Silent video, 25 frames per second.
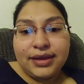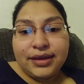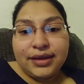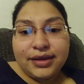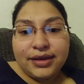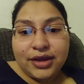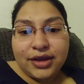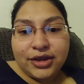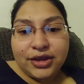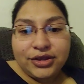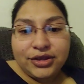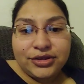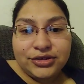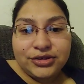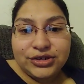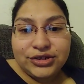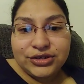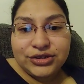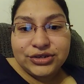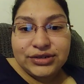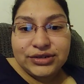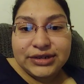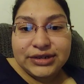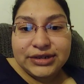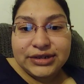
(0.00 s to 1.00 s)
Got you
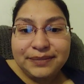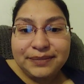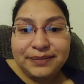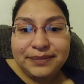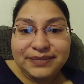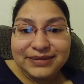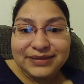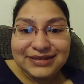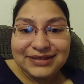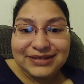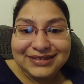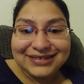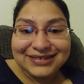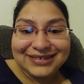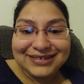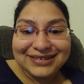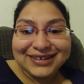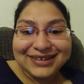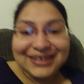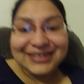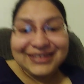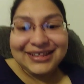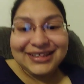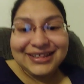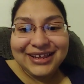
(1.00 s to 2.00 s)
too, Deb.
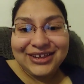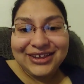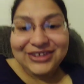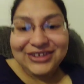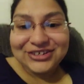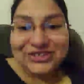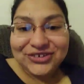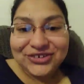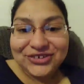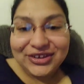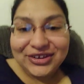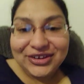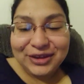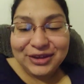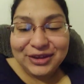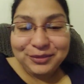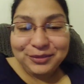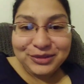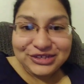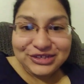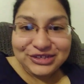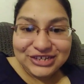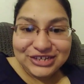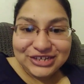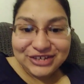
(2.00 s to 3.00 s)
Thank you, Joey. I
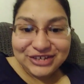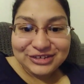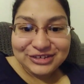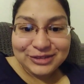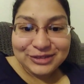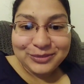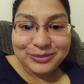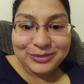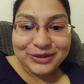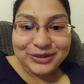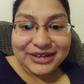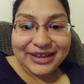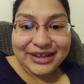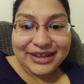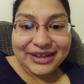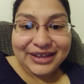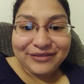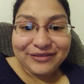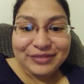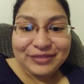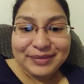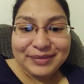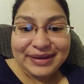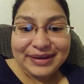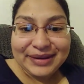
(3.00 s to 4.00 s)
appreciate you supporting
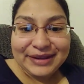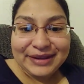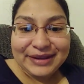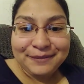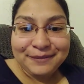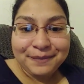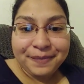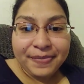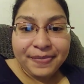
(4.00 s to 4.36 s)
everybody.